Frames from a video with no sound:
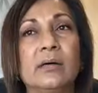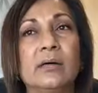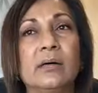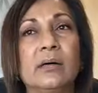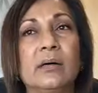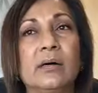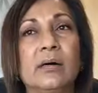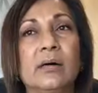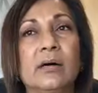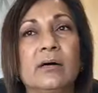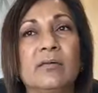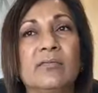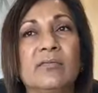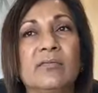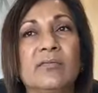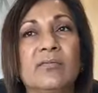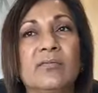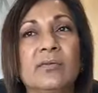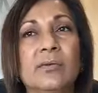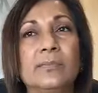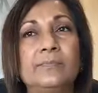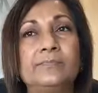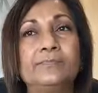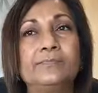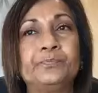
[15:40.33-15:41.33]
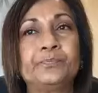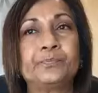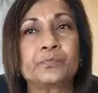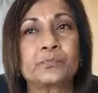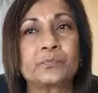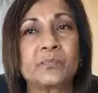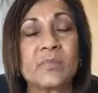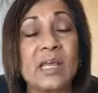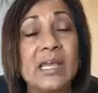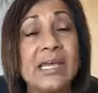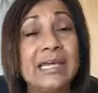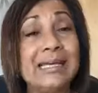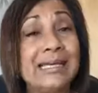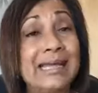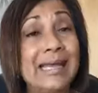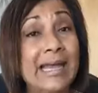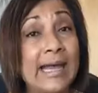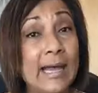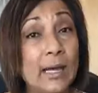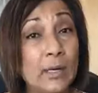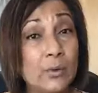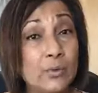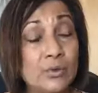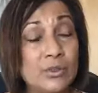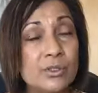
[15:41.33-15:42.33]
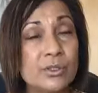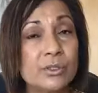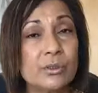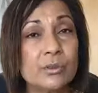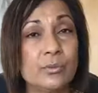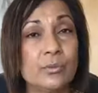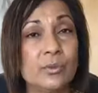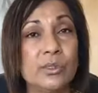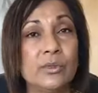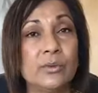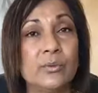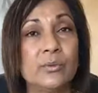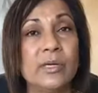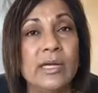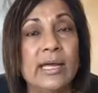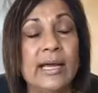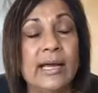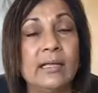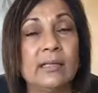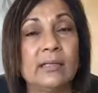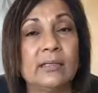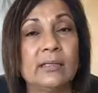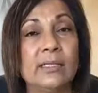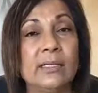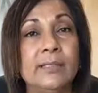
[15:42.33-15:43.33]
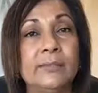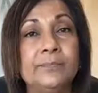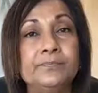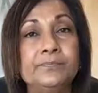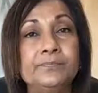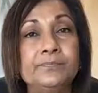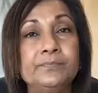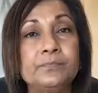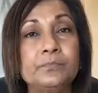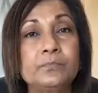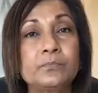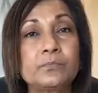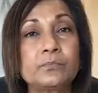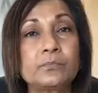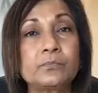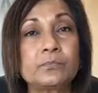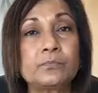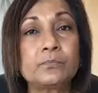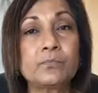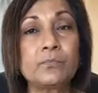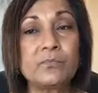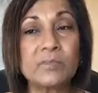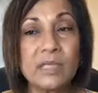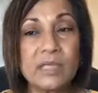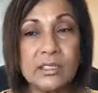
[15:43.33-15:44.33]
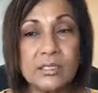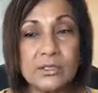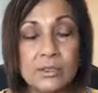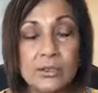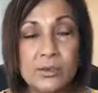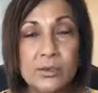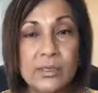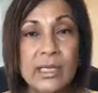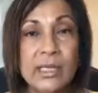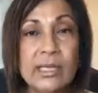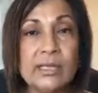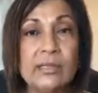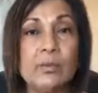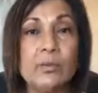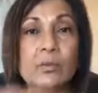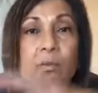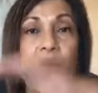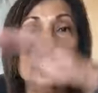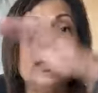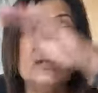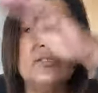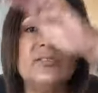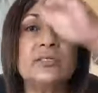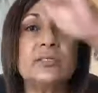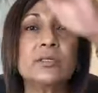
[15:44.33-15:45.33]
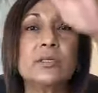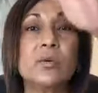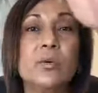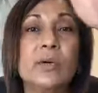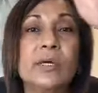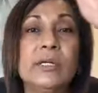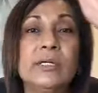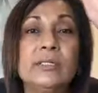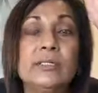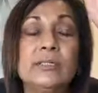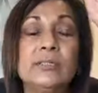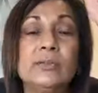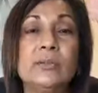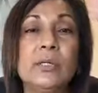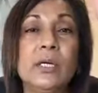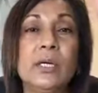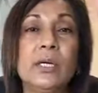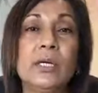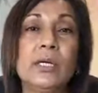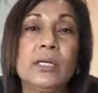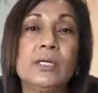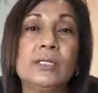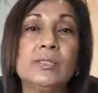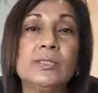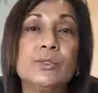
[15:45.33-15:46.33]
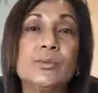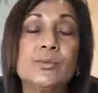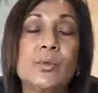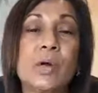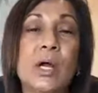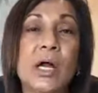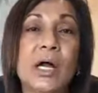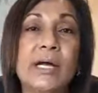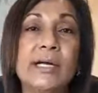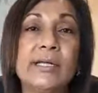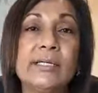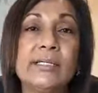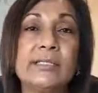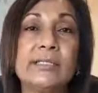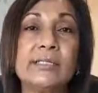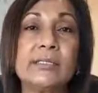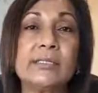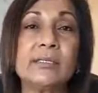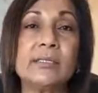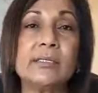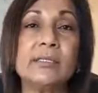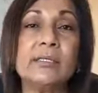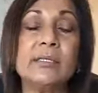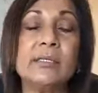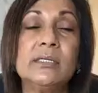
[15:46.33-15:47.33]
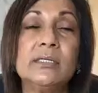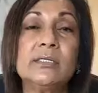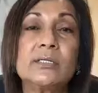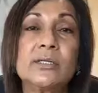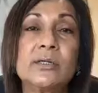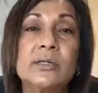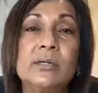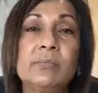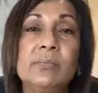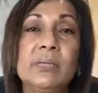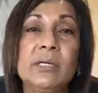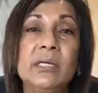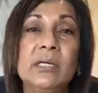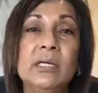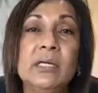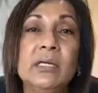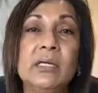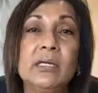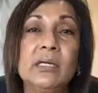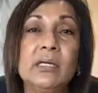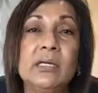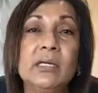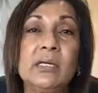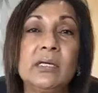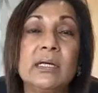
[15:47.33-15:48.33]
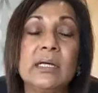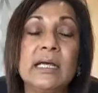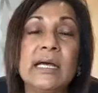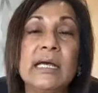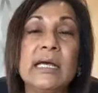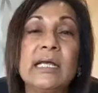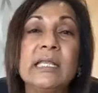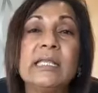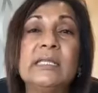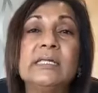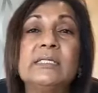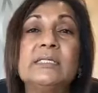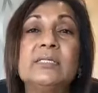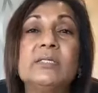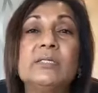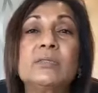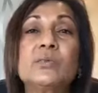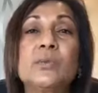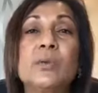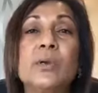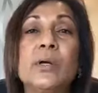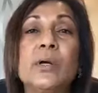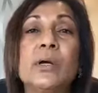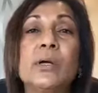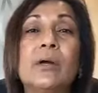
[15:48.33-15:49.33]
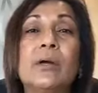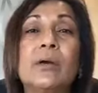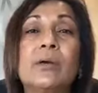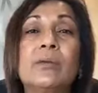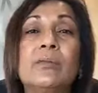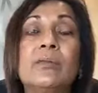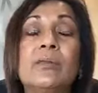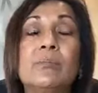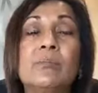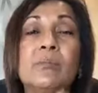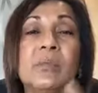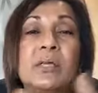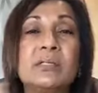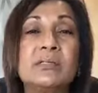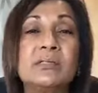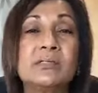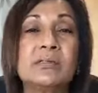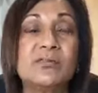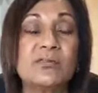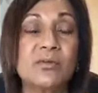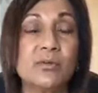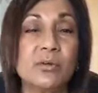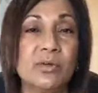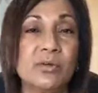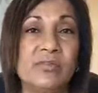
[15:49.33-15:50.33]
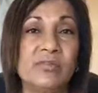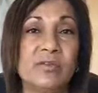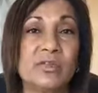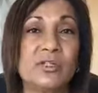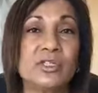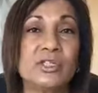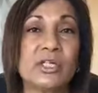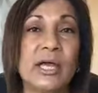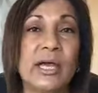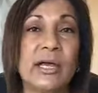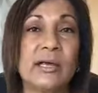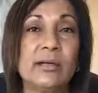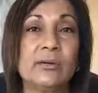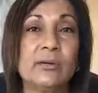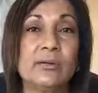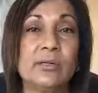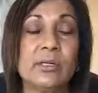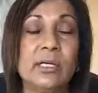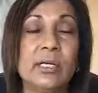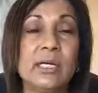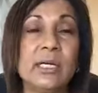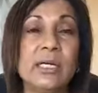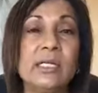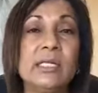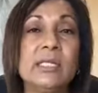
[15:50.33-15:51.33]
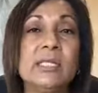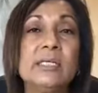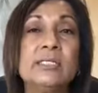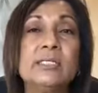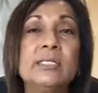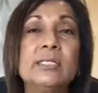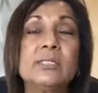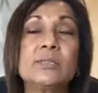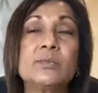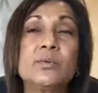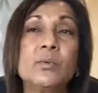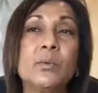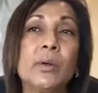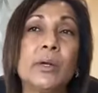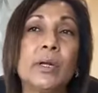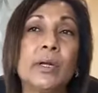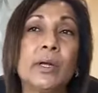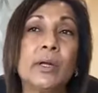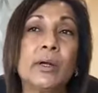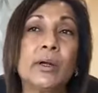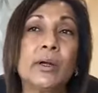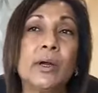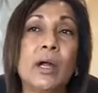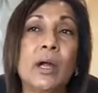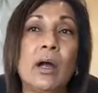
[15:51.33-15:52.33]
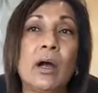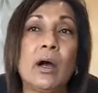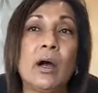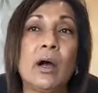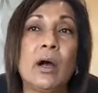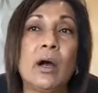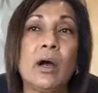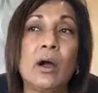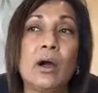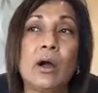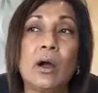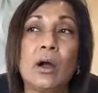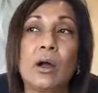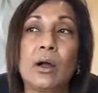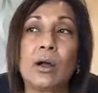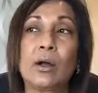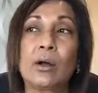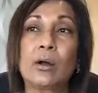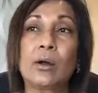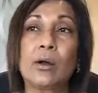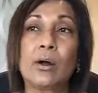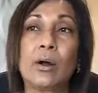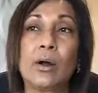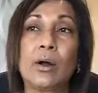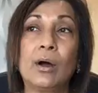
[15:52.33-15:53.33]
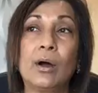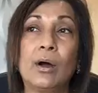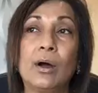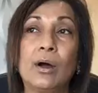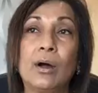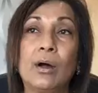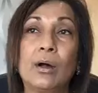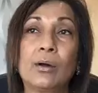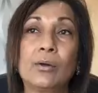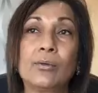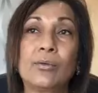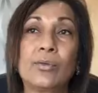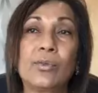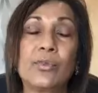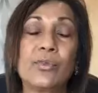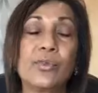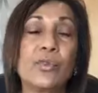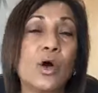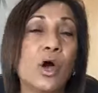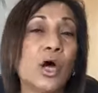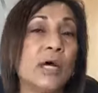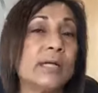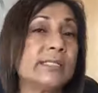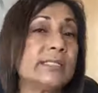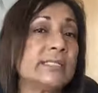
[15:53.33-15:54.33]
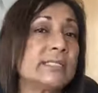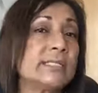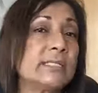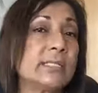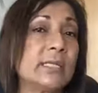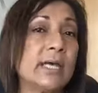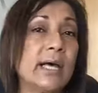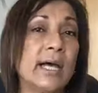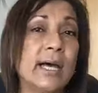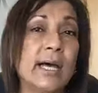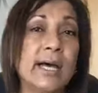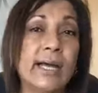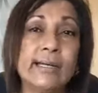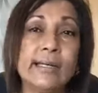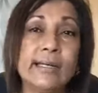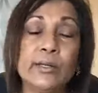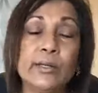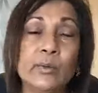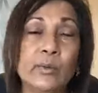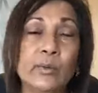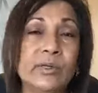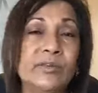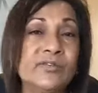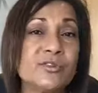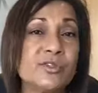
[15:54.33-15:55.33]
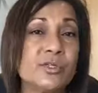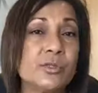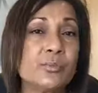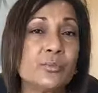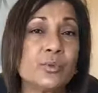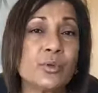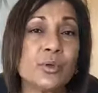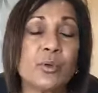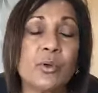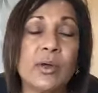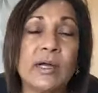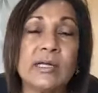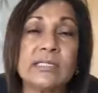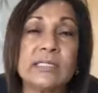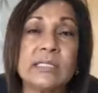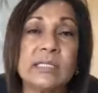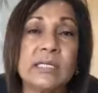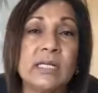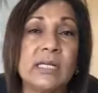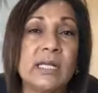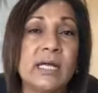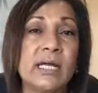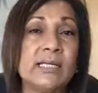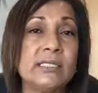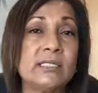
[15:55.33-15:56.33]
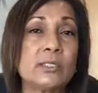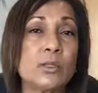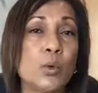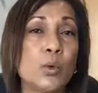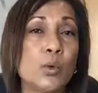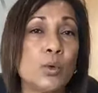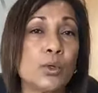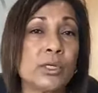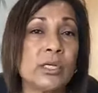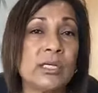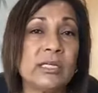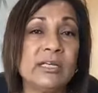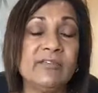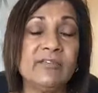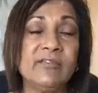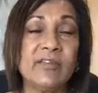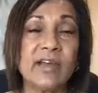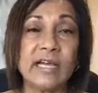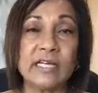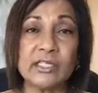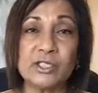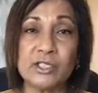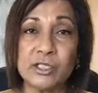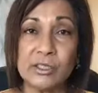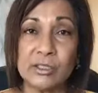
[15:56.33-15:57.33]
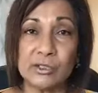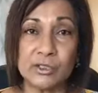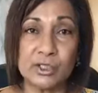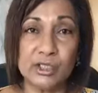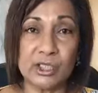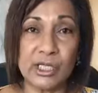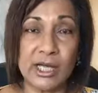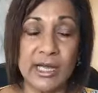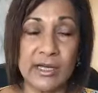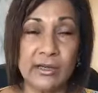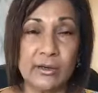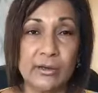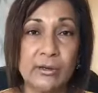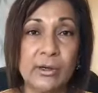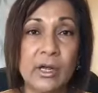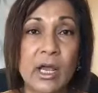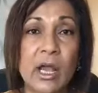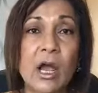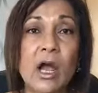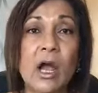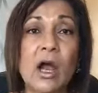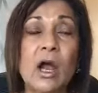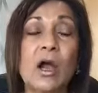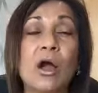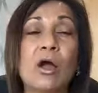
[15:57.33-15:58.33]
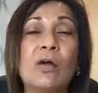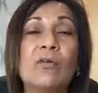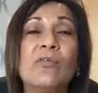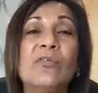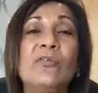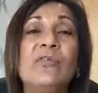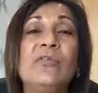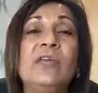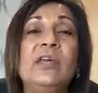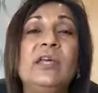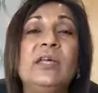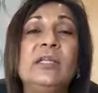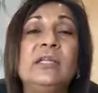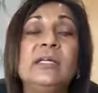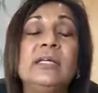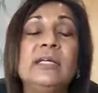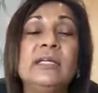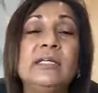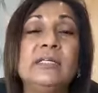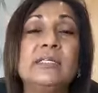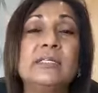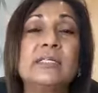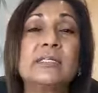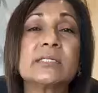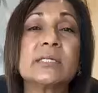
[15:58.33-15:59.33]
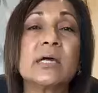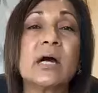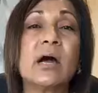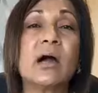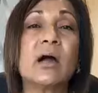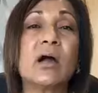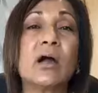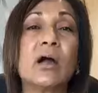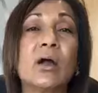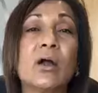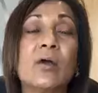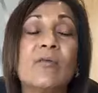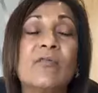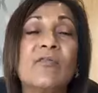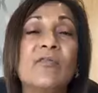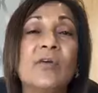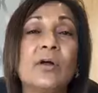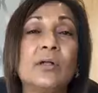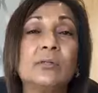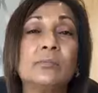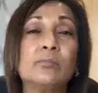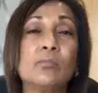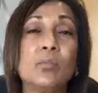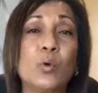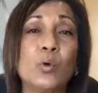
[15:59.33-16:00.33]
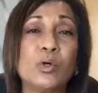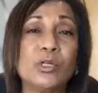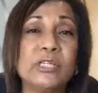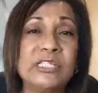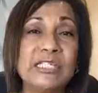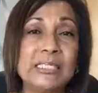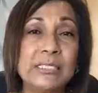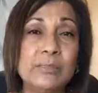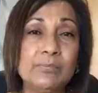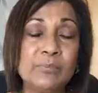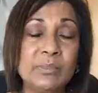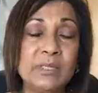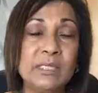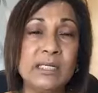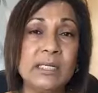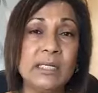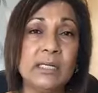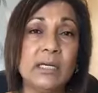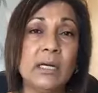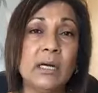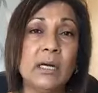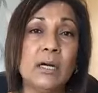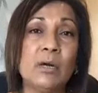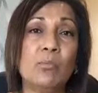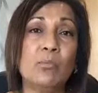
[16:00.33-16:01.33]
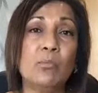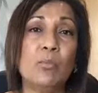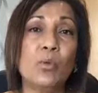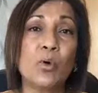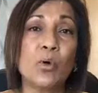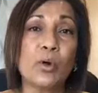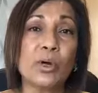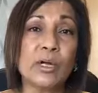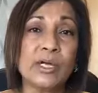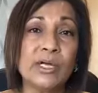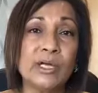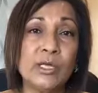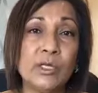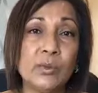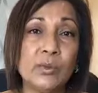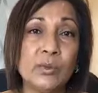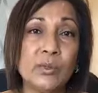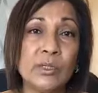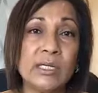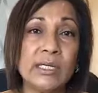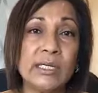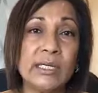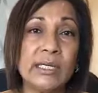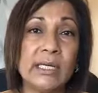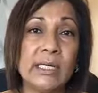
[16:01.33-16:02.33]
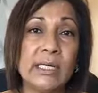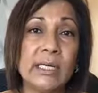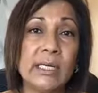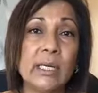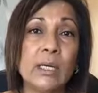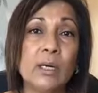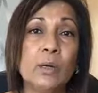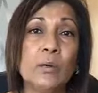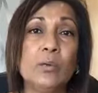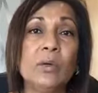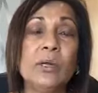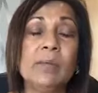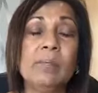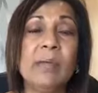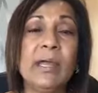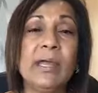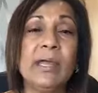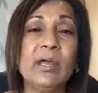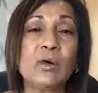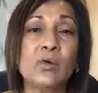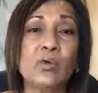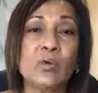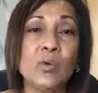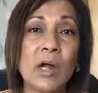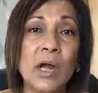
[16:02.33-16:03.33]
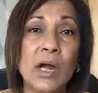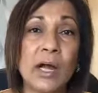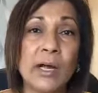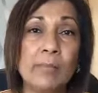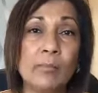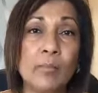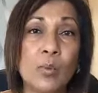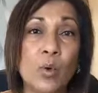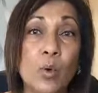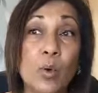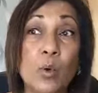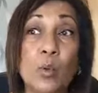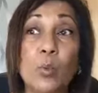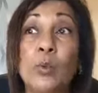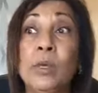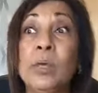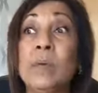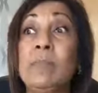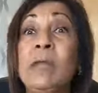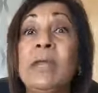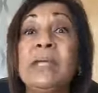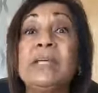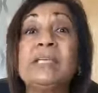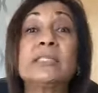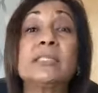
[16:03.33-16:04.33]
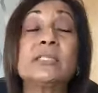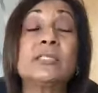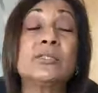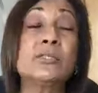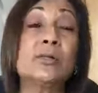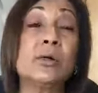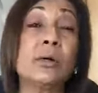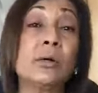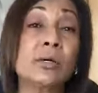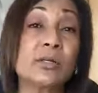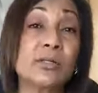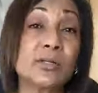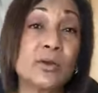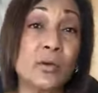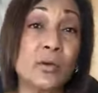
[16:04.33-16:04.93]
of encounter with reality, so again, the wave is going to rise and then it's going to peak. This is where the myths of grief are shattered. This is where our thoughts that grief should progress in a nice, orderly fashion are shattered. Our feelings are felt more deeply, more acutely. We may cry more. We may start